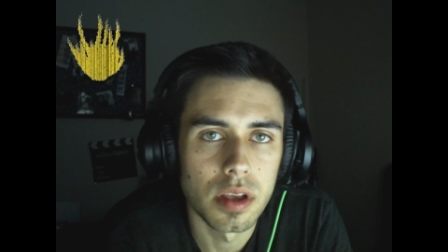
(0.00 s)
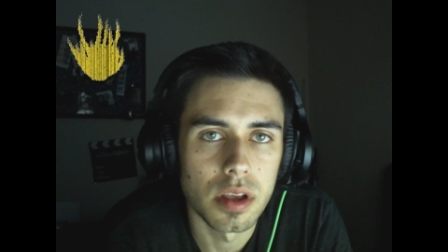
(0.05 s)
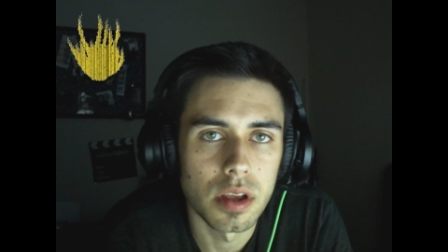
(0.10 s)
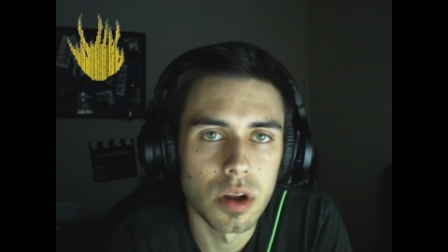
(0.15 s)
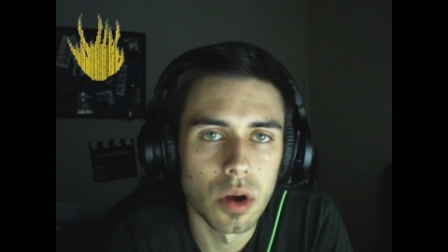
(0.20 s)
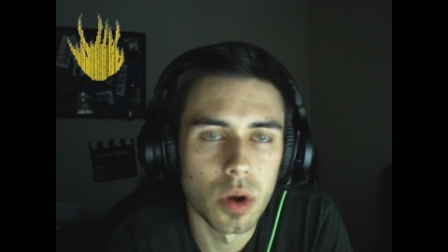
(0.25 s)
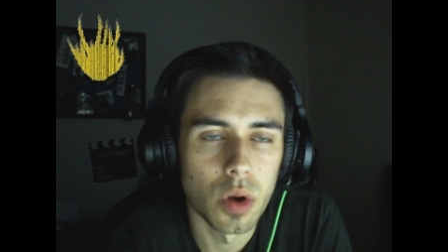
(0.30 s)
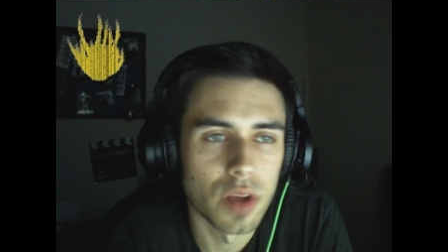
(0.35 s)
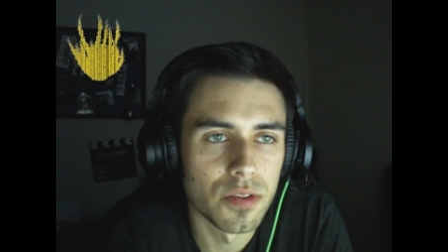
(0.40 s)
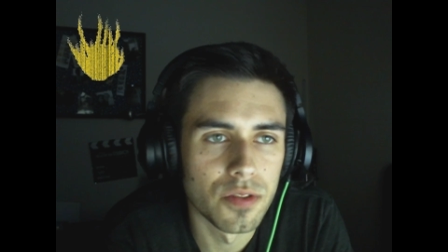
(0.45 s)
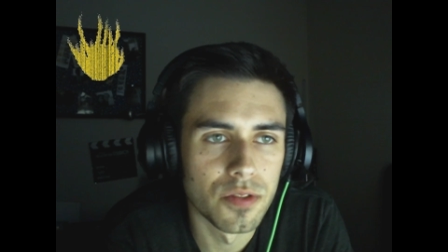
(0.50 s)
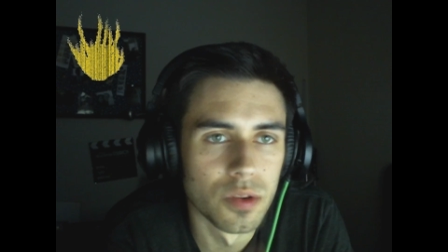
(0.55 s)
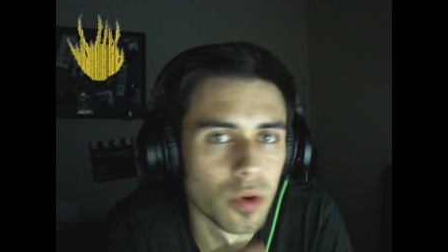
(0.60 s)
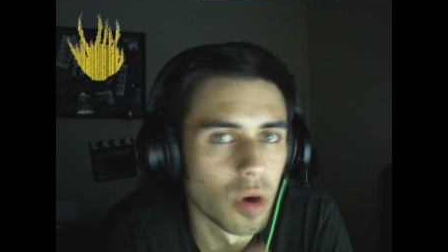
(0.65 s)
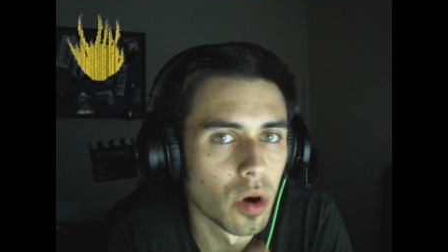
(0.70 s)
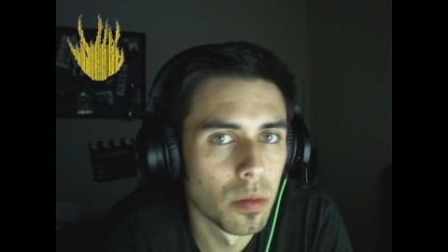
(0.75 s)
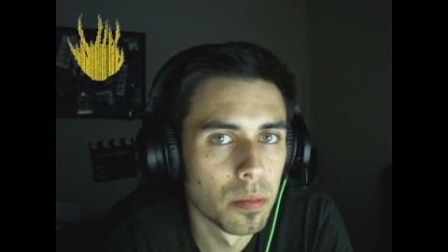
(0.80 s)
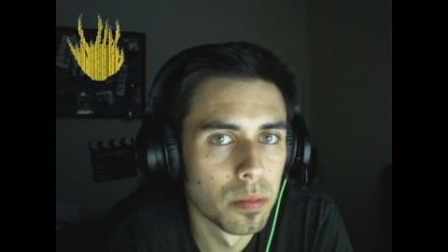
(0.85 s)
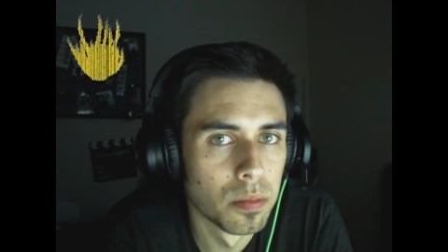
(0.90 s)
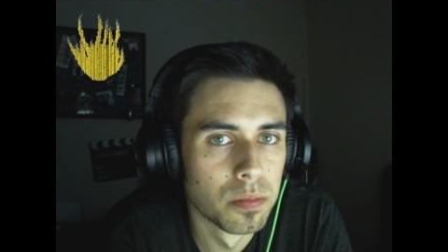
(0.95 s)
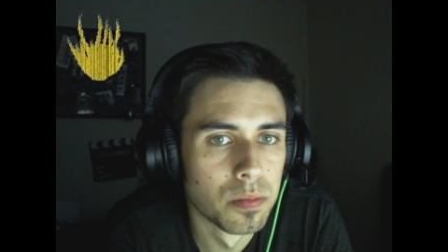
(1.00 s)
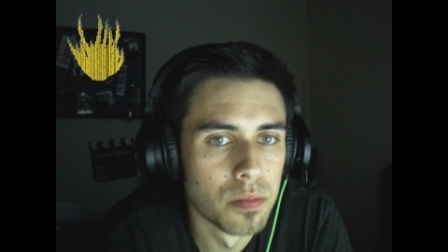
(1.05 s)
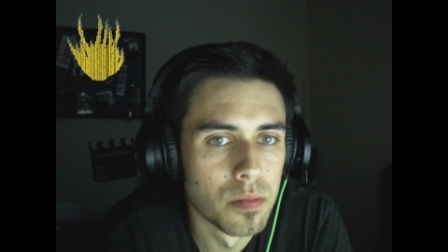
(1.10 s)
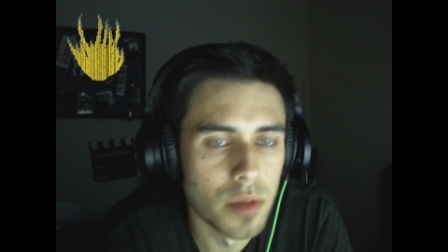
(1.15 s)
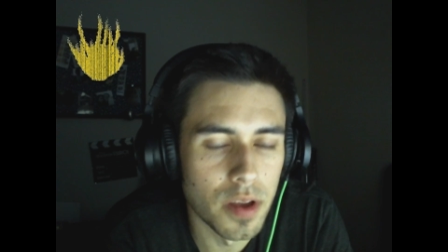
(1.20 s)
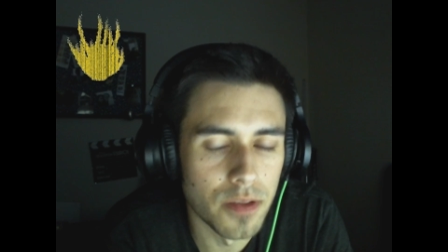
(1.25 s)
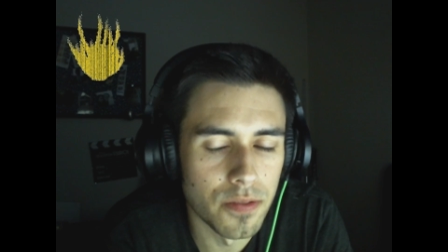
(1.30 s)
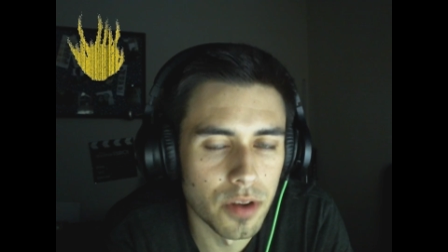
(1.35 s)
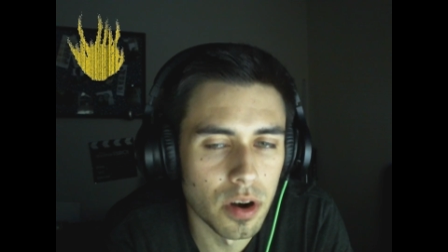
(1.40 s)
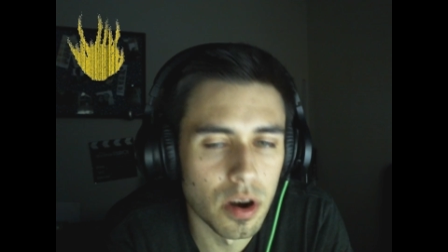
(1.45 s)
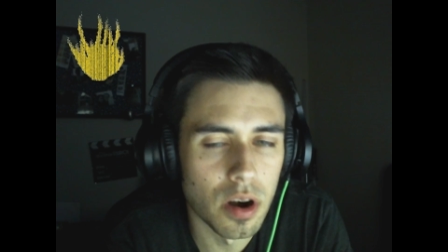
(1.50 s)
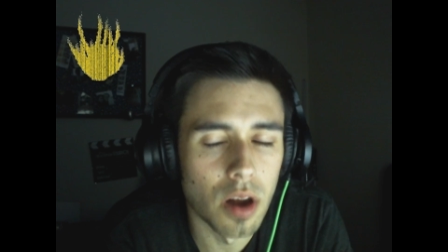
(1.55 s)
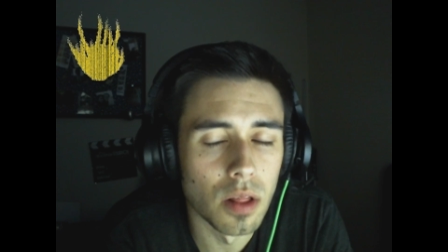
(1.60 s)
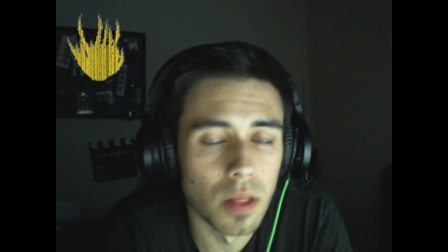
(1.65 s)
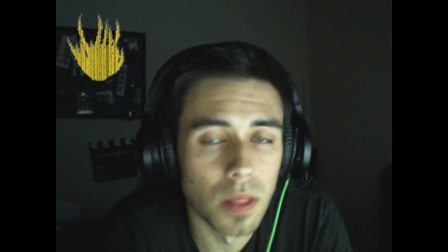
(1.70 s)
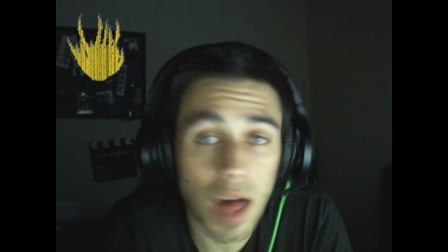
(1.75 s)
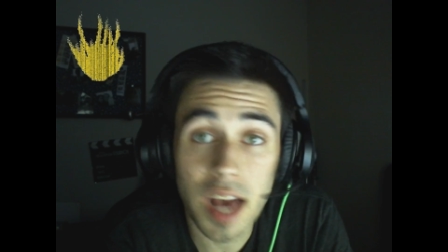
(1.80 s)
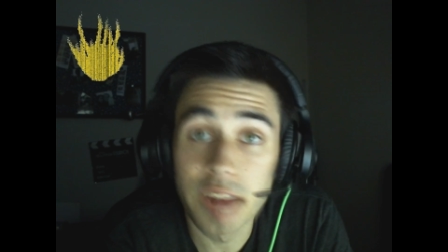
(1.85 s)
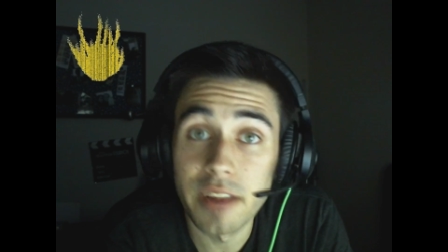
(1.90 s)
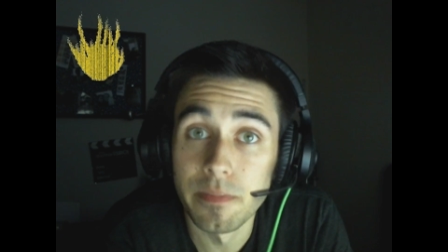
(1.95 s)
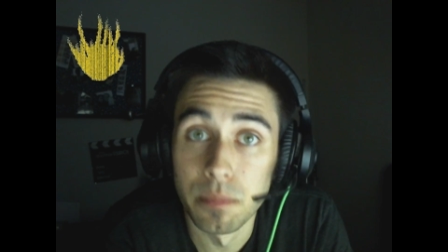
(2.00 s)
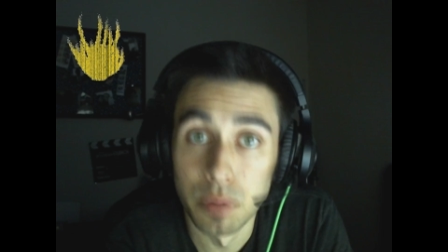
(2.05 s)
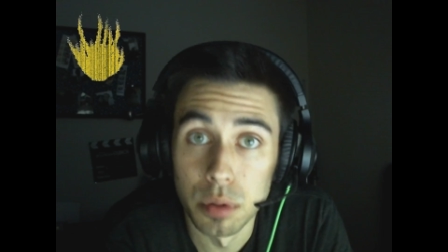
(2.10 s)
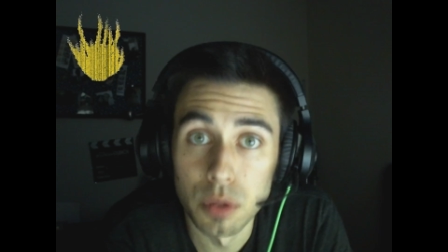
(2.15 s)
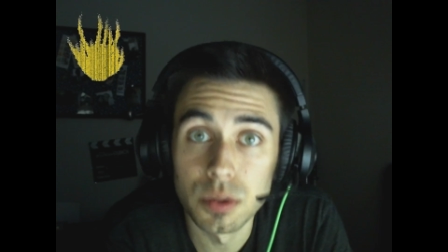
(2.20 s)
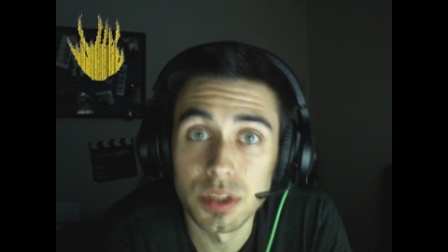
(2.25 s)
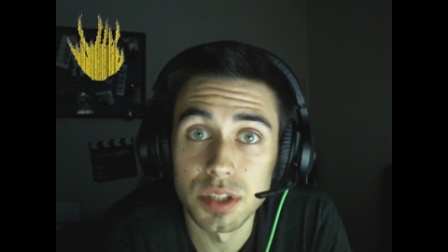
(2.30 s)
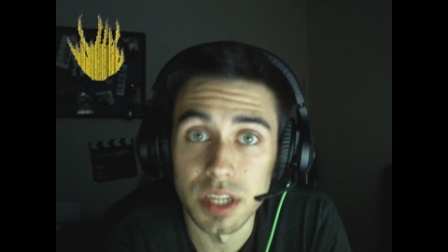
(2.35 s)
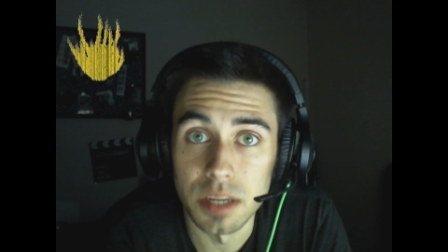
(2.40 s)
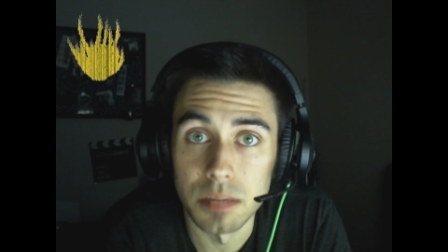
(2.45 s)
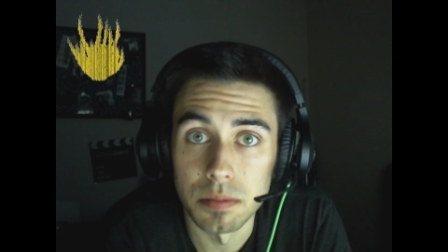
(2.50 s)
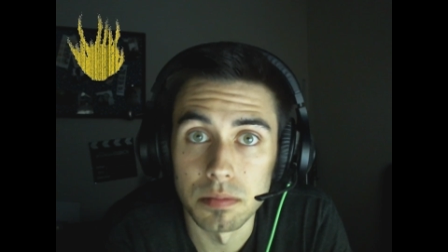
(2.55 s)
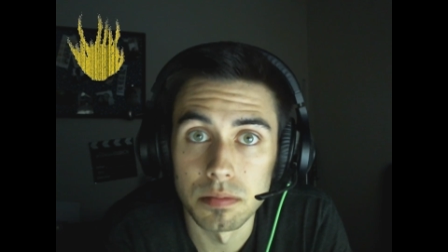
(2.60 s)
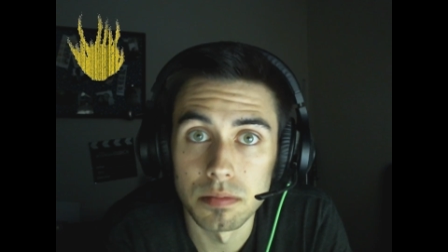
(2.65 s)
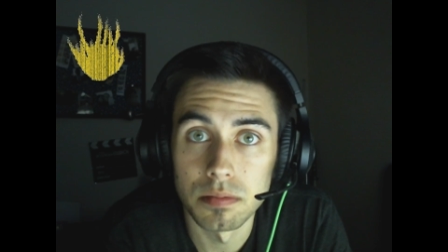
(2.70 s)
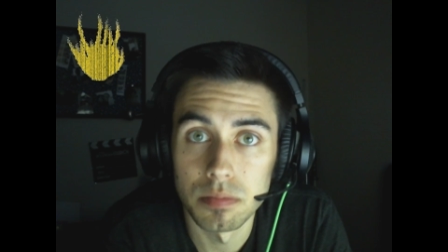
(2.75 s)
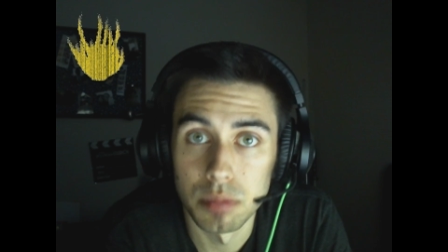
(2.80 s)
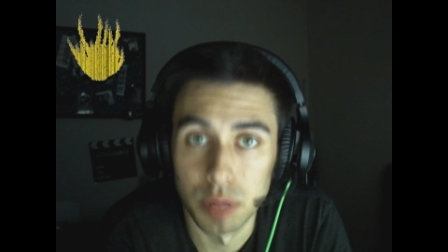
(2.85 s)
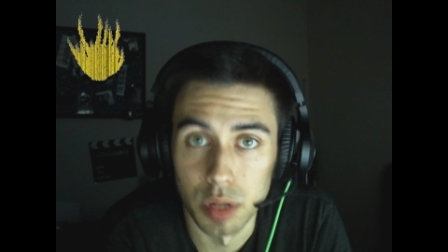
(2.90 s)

you know, if you're if there are a lot of blue team